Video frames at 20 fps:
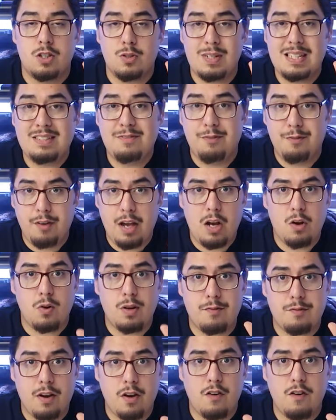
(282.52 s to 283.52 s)
So it is
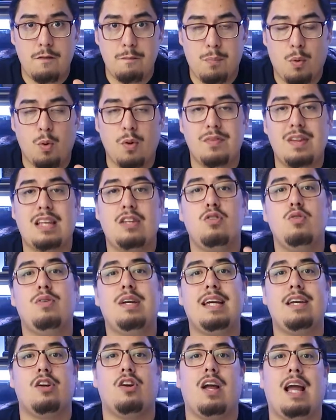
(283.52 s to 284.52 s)
very, very important that you
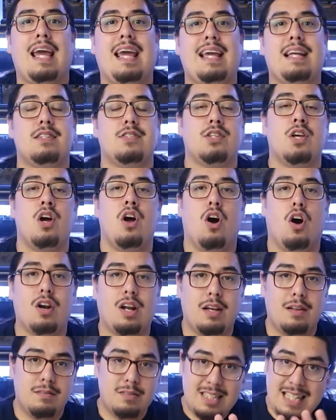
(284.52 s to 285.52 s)
get your hands on
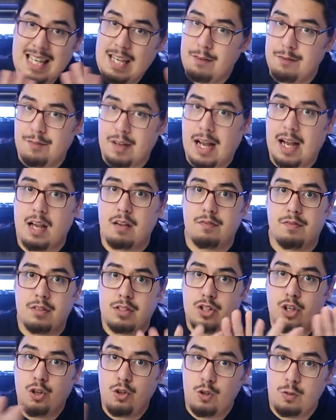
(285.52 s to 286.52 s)
a T5
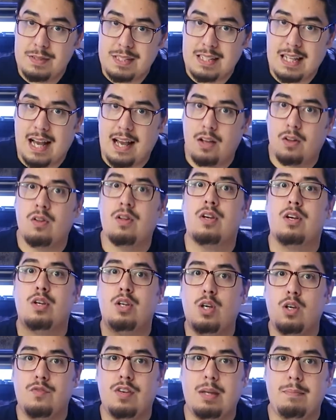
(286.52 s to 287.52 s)
tube style
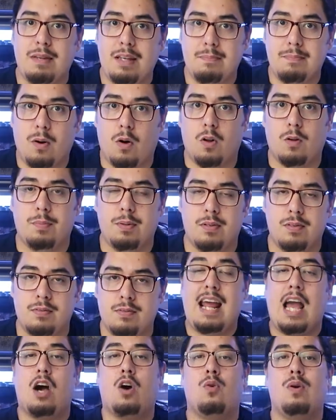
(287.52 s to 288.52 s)
UVB bulb.
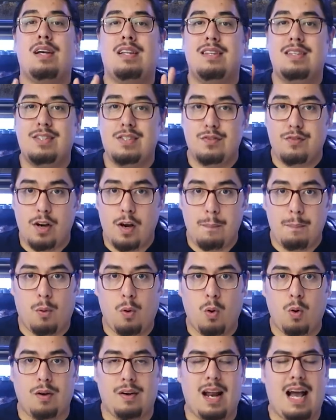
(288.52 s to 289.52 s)
Now, this is very
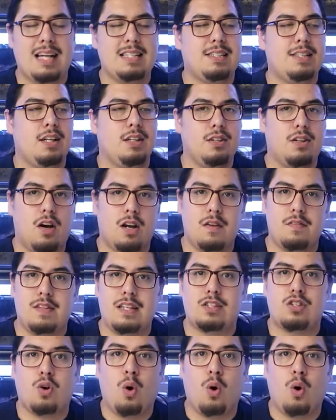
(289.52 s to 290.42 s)
important. I see a lot of these